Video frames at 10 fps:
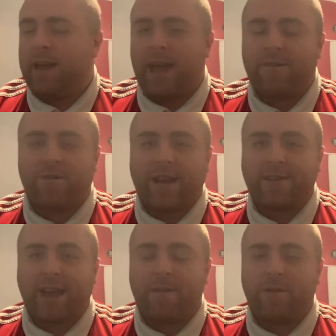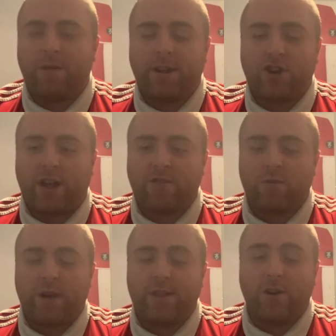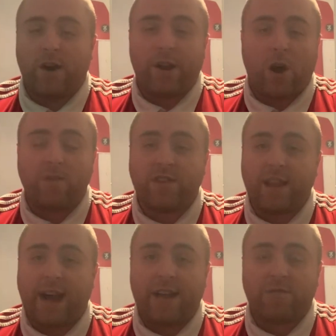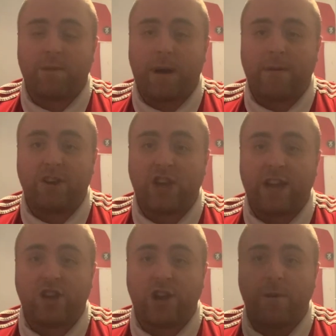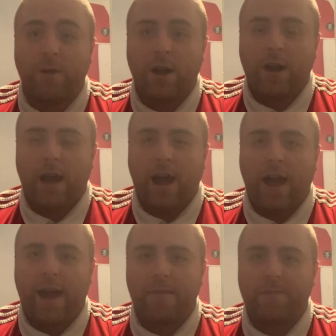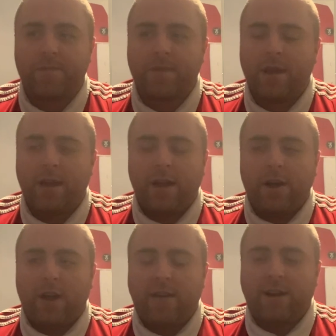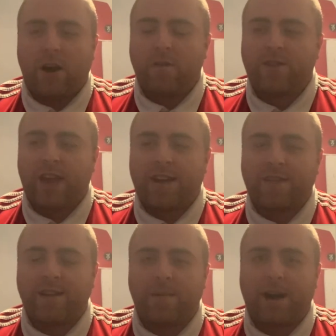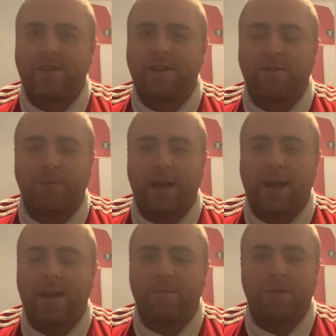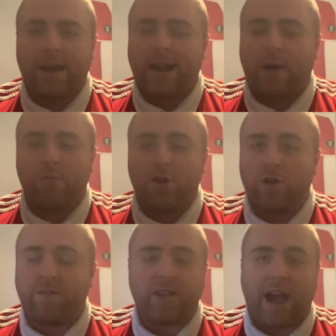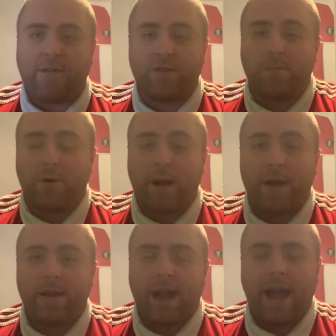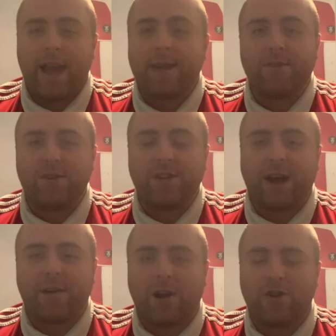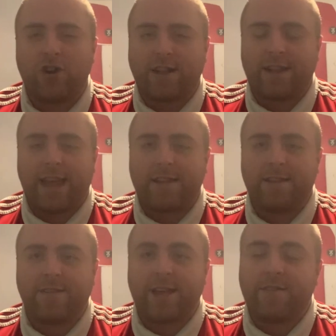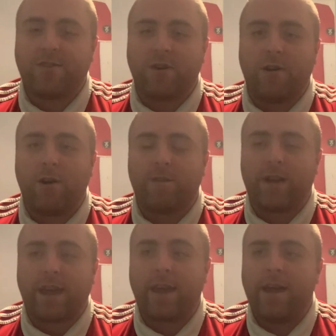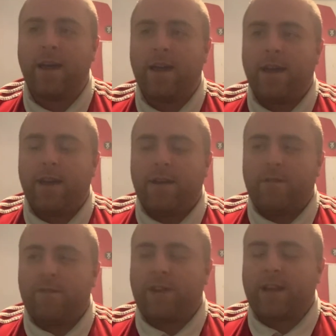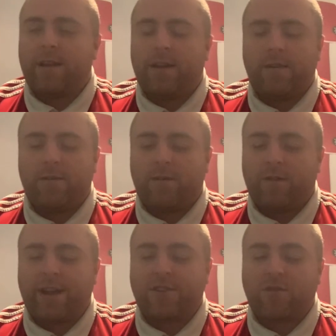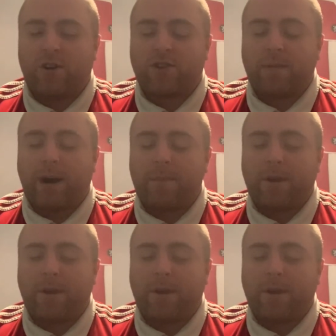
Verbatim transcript: if things came through in the transfer window, and obviously that is Mara Diédhiou. Um, obviously, I said in the past he's a play, player that I would love to have at the Boro, uh, even though he's out of contract at the end of the season. So hopefully, think, fingers crossed, he might be